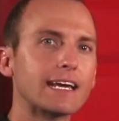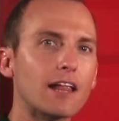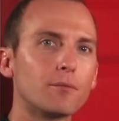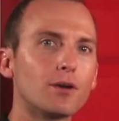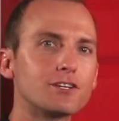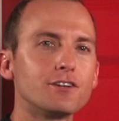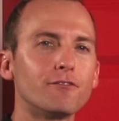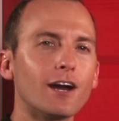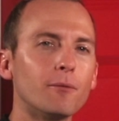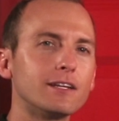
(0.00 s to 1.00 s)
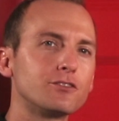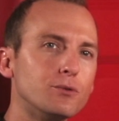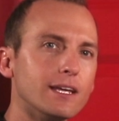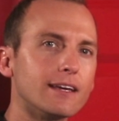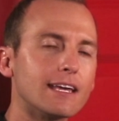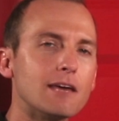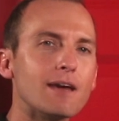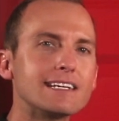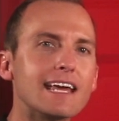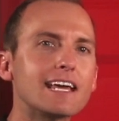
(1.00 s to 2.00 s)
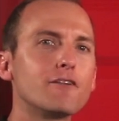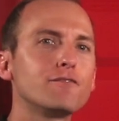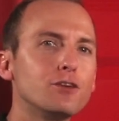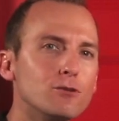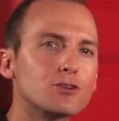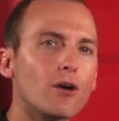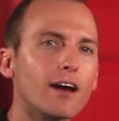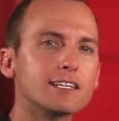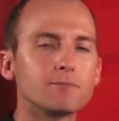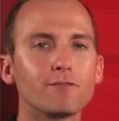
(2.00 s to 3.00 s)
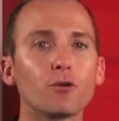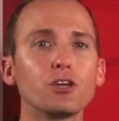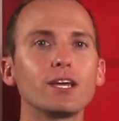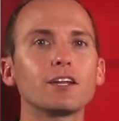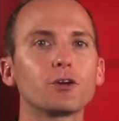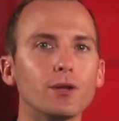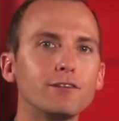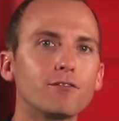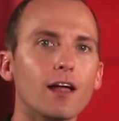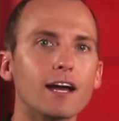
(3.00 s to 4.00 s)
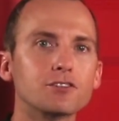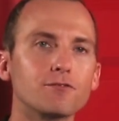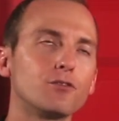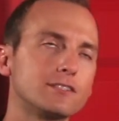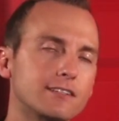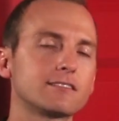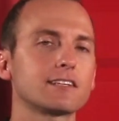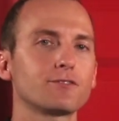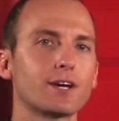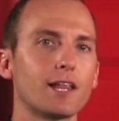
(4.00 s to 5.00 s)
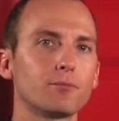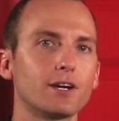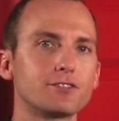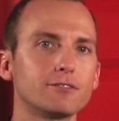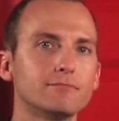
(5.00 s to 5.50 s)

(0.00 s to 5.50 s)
calibration environment is unique, it may take a few tries before you get a green flash for a successful calibration.